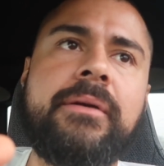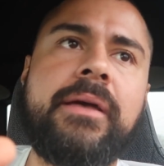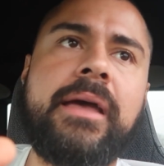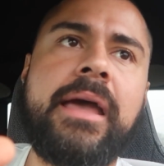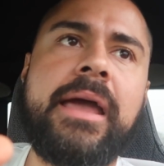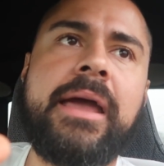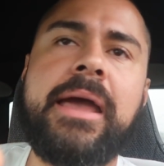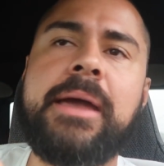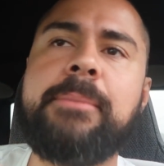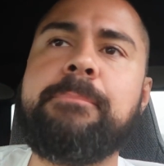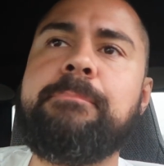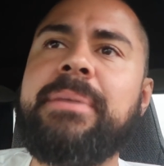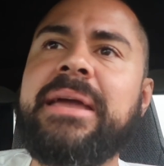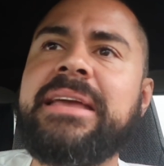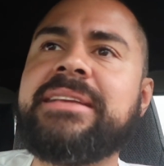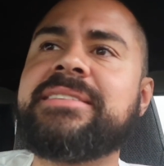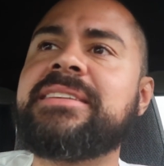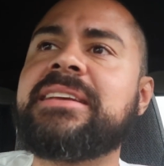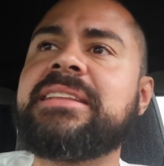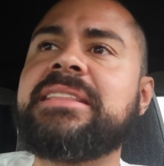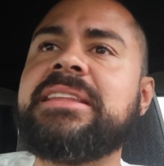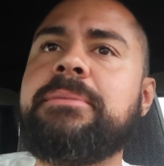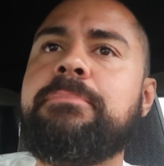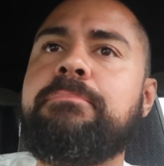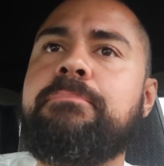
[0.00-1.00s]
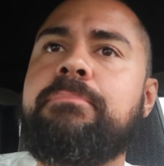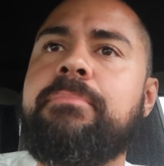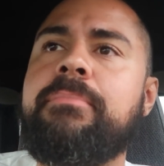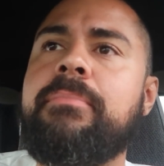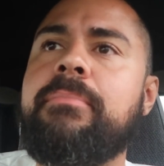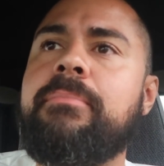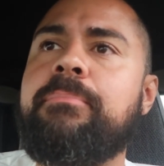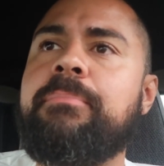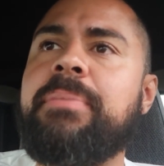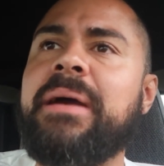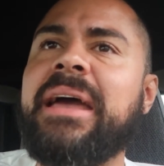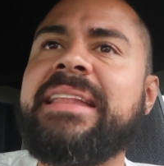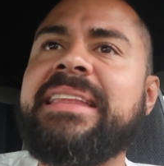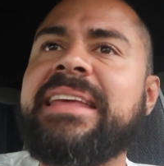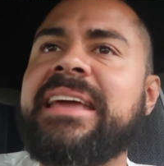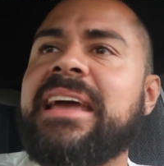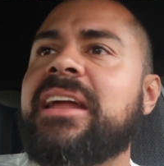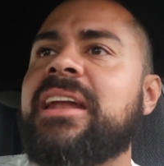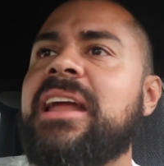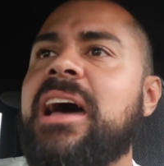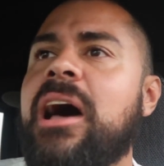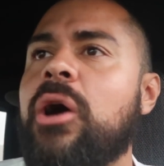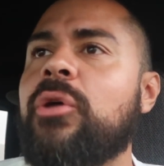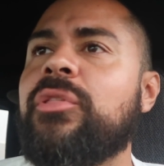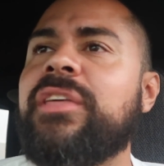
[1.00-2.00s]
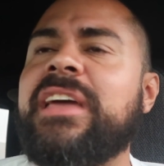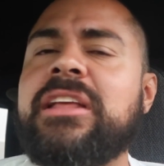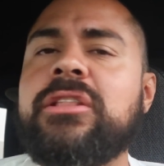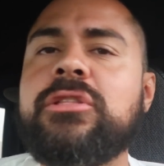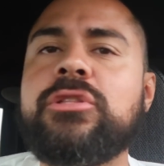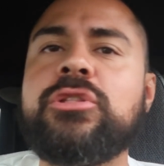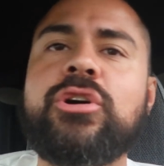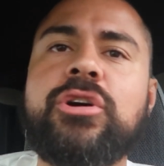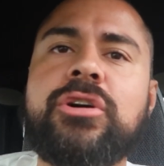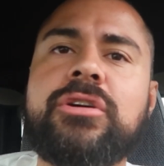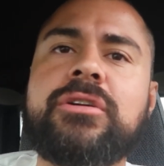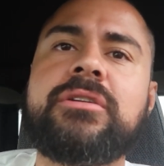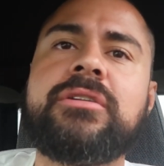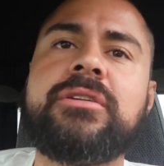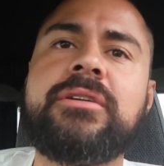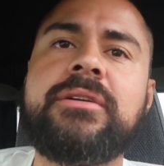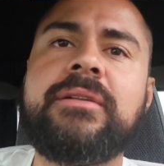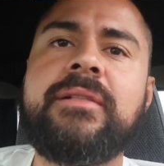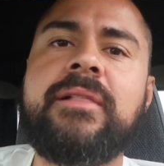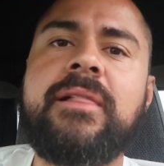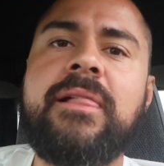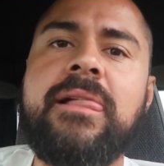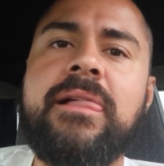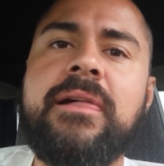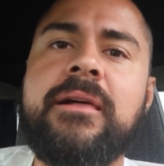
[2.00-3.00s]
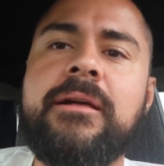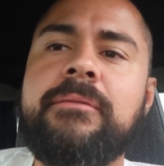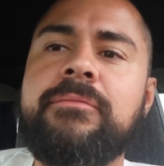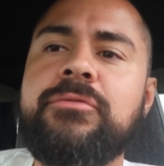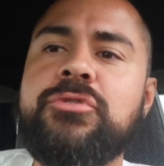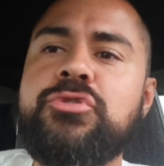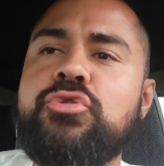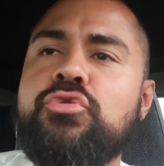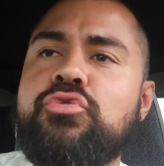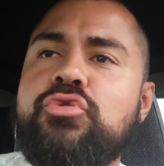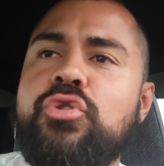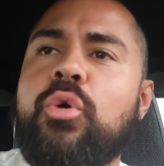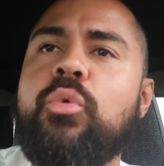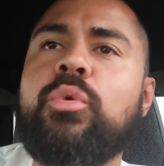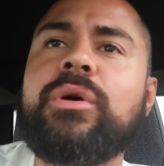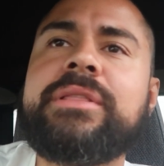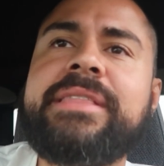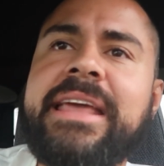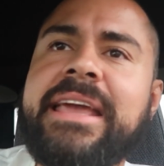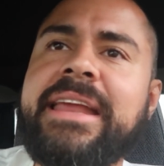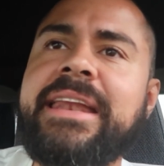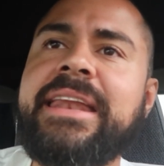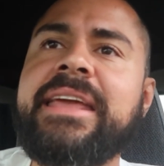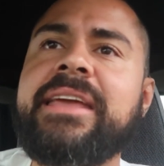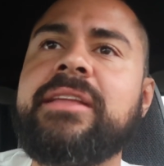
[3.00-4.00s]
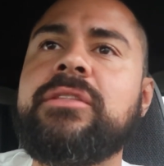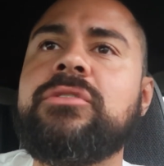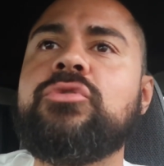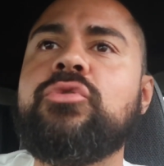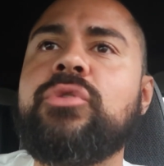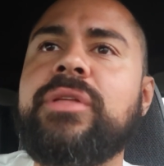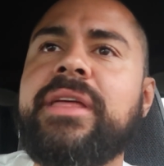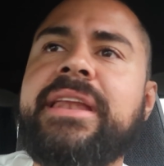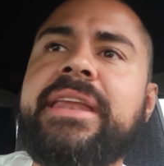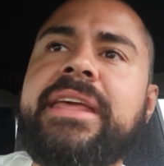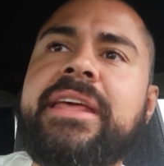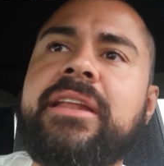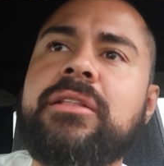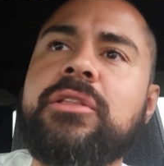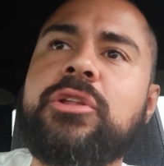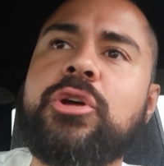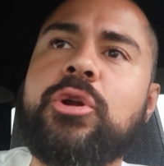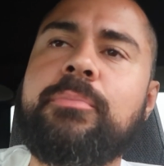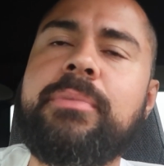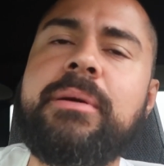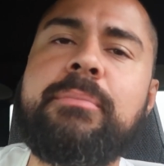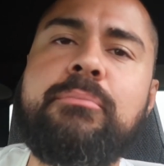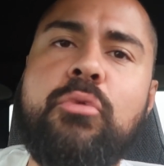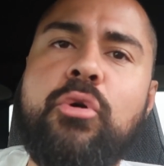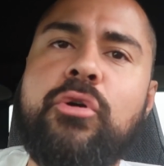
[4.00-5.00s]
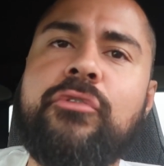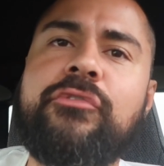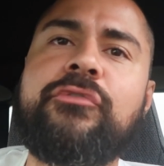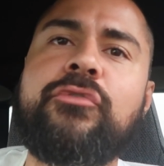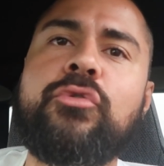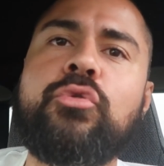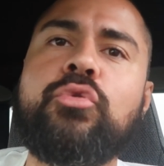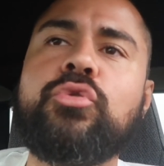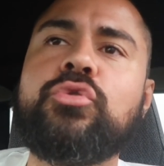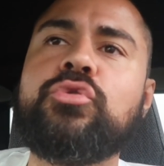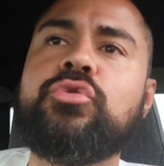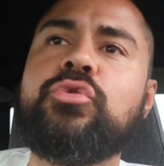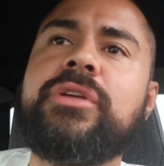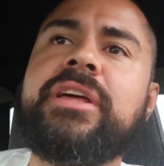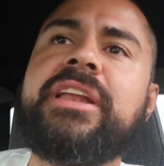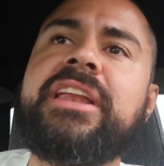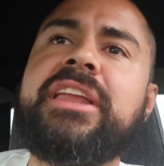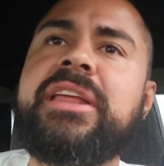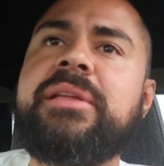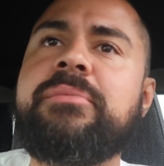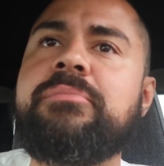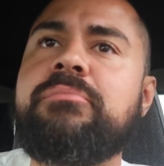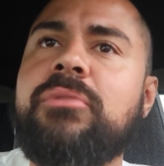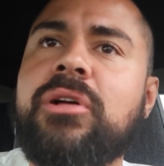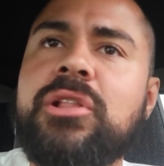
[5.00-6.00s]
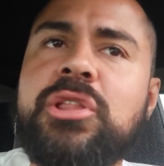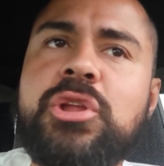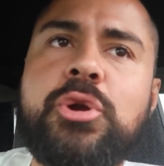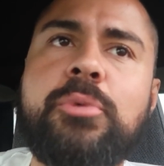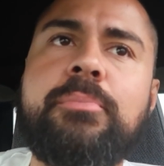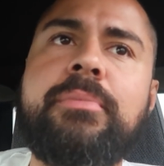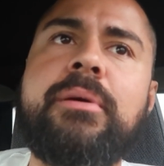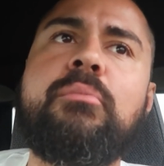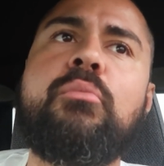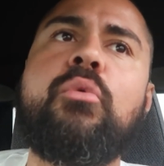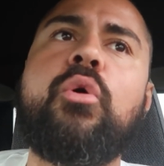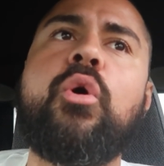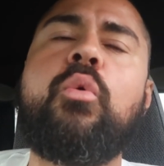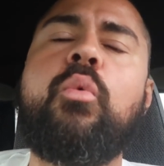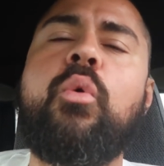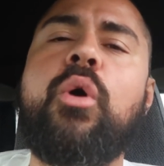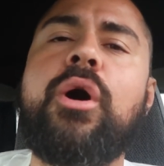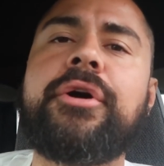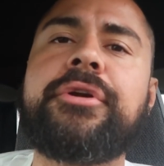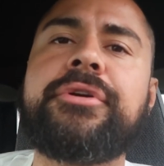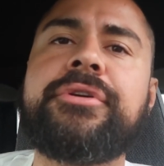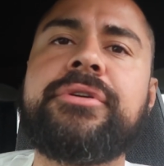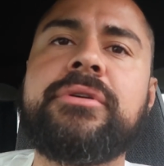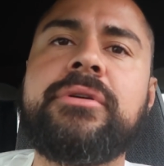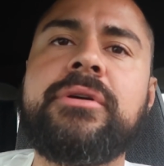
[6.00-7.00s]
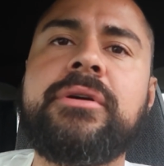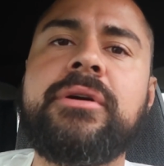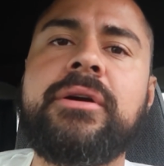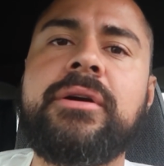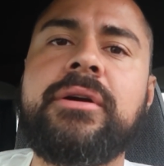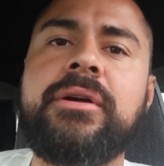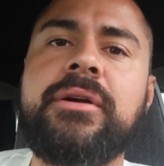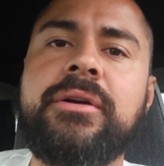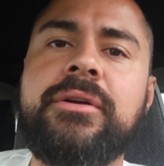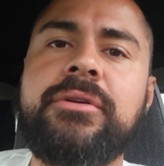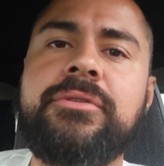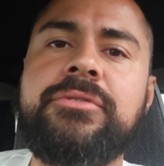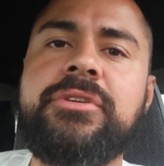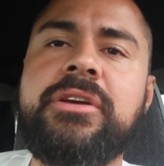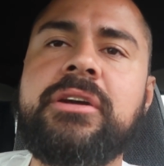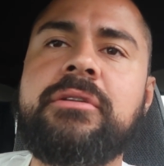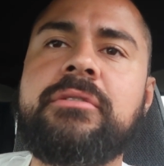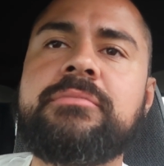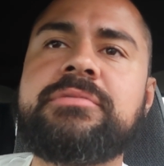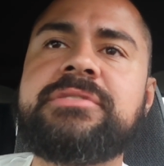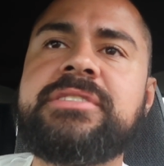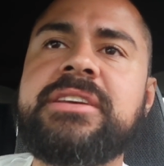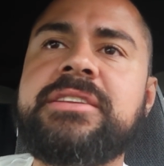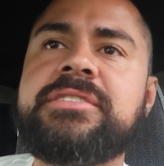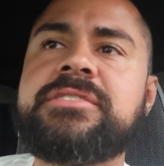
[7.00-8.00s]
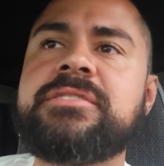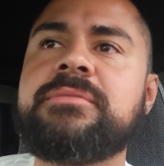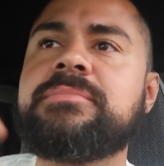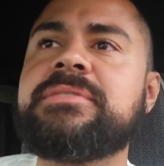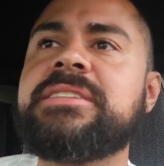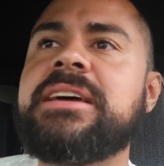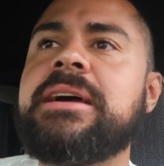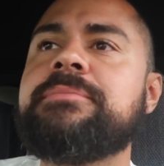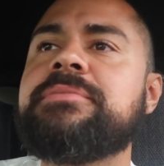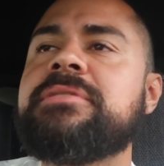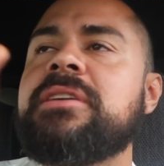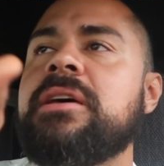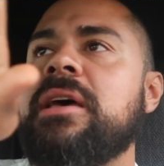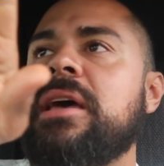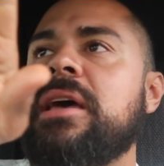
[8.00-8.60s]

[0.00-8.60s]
And basically, depending on how they look, you know what they need. Do they need a little bit more food? Do they need a little bit more water? You get what I'm saying? Sometimes